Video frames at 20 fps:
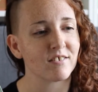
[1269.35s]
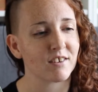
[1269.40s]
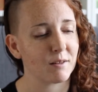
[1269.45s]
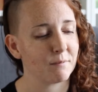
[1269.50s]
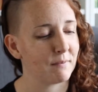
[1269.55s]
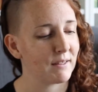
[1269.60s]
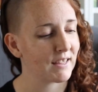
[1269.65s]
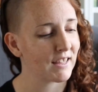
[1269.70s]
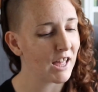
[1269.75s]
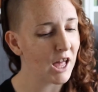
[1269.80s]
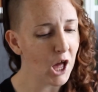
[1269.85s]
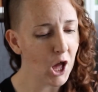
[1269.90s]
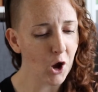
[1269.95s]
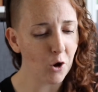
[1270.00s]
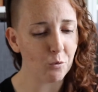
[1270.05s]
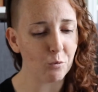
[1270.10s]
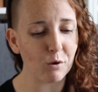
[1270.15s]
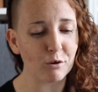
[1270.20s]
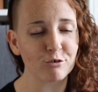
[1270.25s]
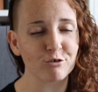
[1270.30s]
And I'm like,
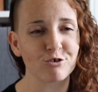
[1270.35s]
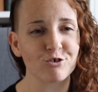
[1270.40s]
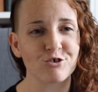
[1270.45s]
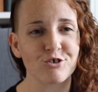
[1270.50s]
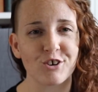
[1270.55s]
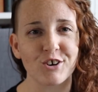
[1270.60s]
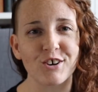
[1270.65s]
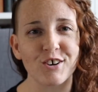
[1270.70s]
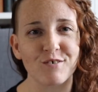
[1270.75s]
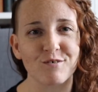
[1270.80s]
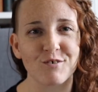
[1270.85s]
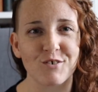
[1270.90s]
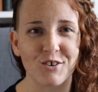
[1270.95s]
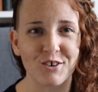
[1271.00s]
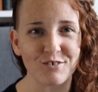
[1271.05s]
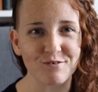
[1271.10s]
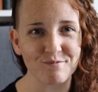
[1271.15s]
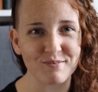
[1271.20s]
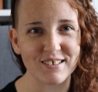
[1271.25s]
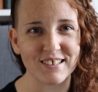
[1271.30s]
well, sure, of
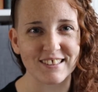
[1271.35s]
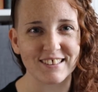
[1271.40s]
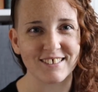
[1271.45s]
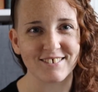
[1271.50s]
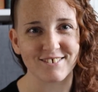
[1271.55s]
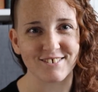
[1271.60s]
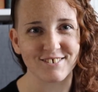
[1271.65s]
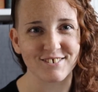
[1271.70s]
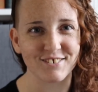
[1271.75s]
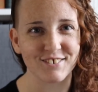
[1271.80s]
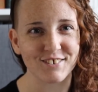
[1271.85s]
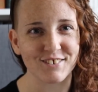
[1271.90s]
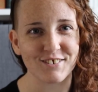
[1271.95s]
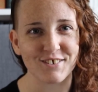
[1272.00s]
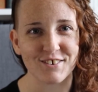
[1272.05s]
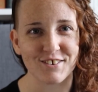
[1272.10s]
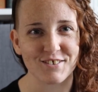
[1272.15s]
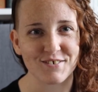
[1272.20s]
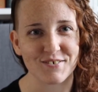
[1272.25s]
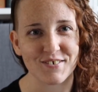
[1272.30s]
course we can listen to The
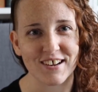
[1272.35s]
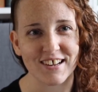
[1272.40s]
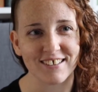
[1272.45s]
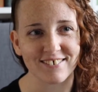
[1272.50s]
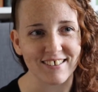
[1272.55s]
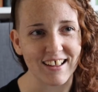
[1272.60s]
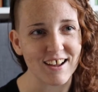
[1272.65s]
Lord of the Rings.